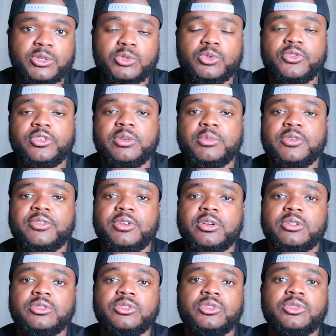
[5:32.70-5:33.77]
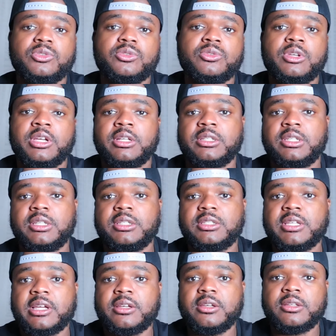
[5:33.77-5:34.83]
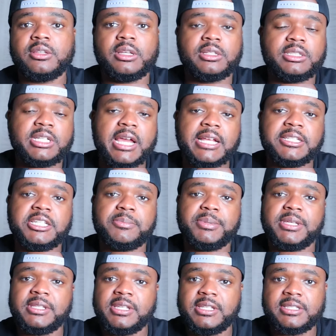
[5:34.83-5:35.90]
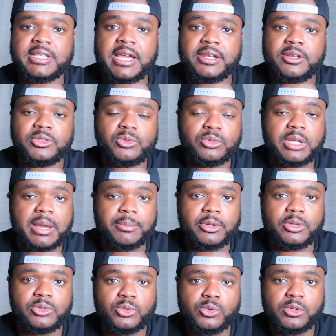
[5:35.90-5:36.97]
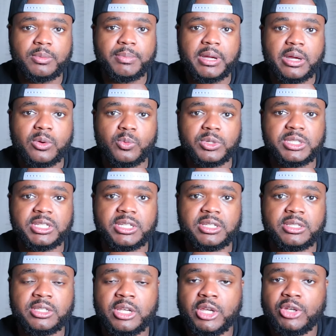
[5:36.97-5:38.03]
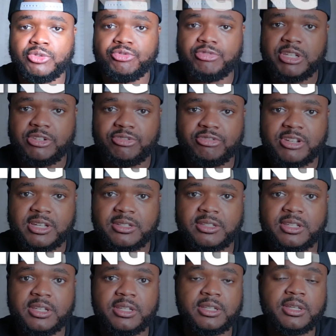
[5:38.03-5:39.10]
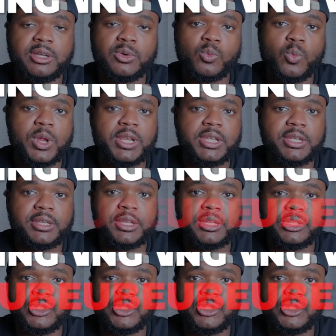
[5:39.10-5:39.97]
so swiftly moving on to the second ChatGPT side hustle that I'm going to talk about, which is recreating winning